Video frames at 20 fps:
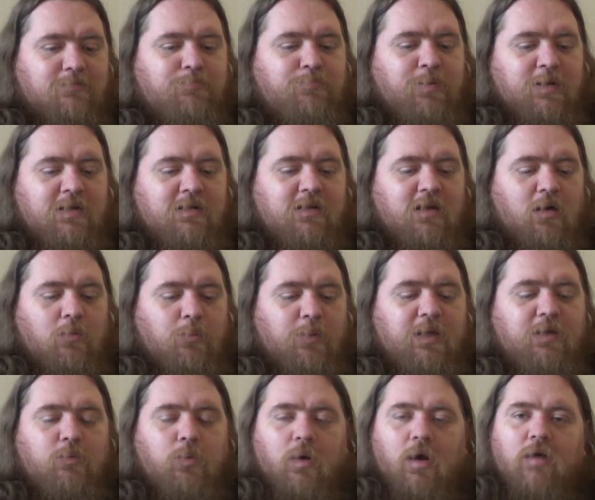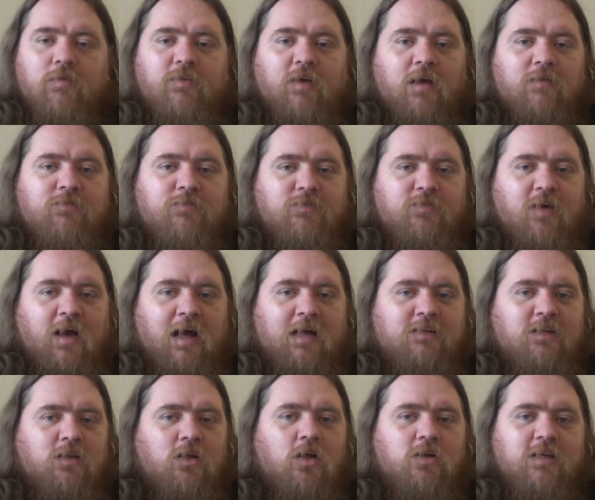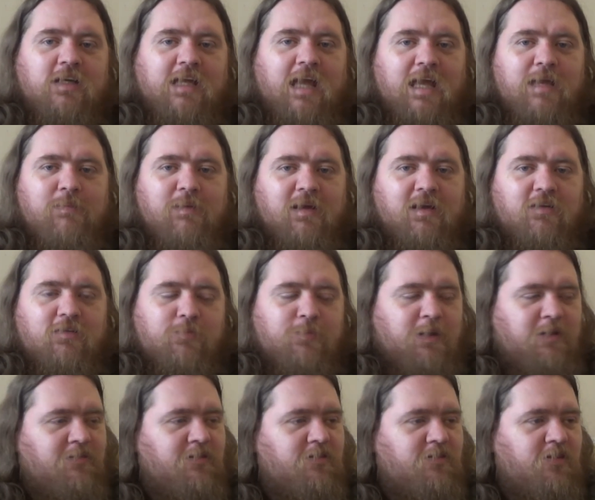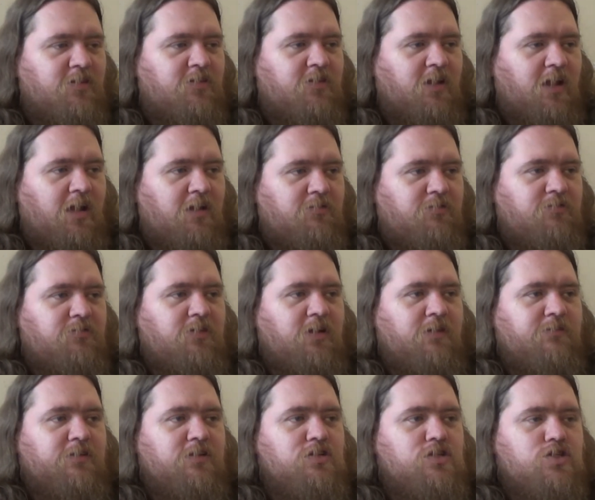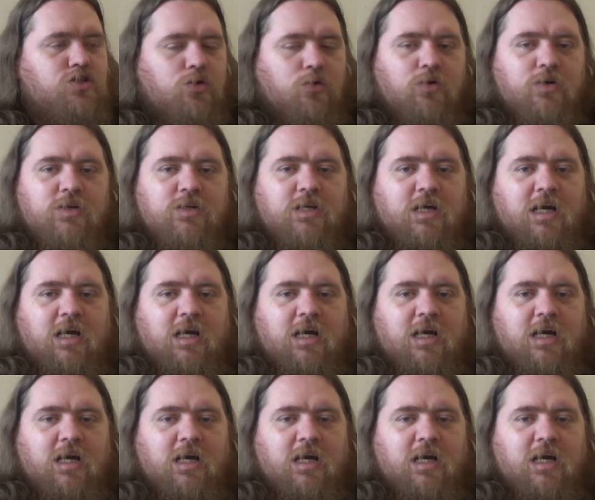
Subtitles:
been a week where I've had a lot of gaming experiences that I've enjoyed.